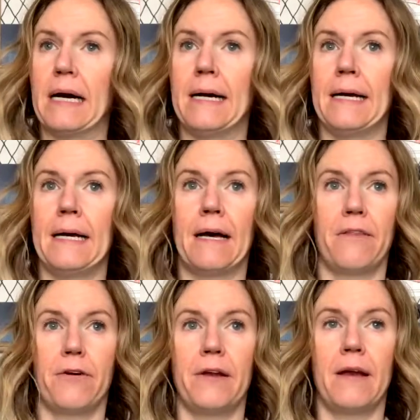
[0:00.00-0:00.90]
I,
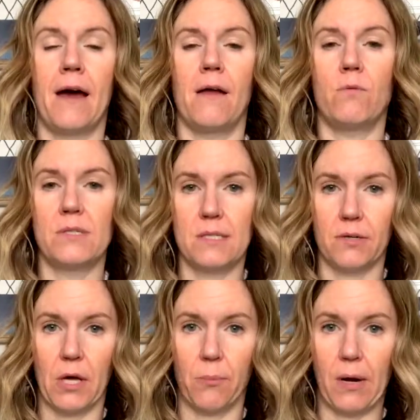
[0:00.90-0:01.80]
at 39, will
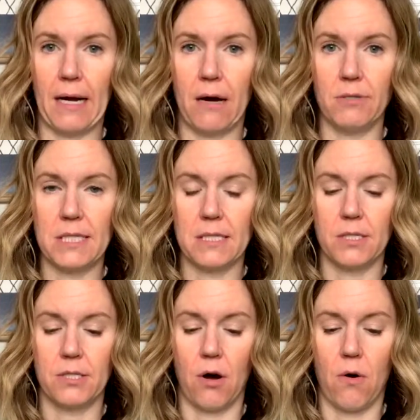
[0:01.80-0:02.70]
still get breakouts.
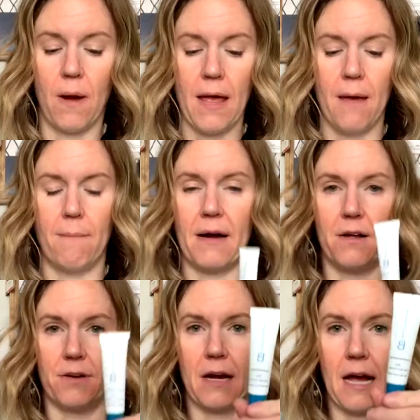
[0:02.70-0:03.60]
So my
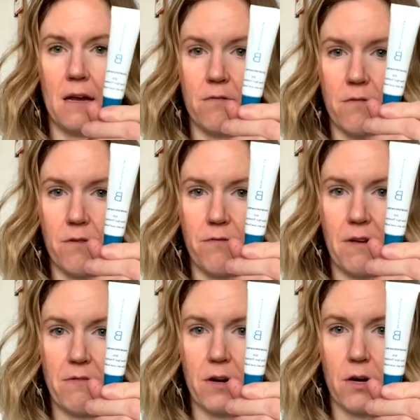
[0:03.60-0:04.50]
other kind of
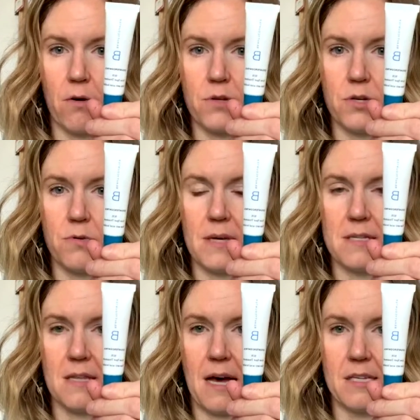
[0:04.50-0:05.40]
favorite go-to
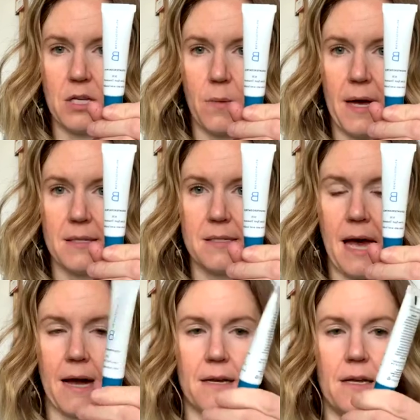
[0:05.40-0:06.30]
is the SOS
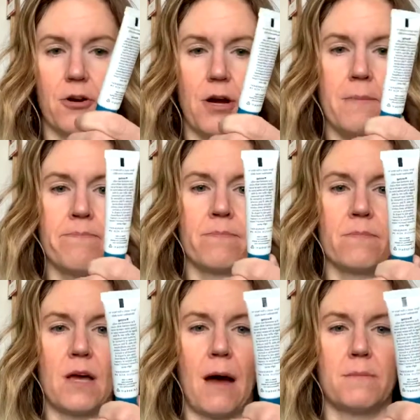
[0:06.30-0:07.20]
Acne Cream
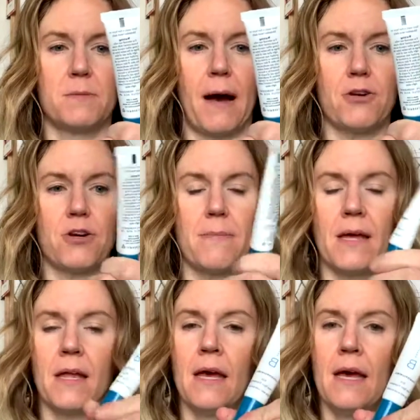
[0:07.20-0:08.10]
spot treatment.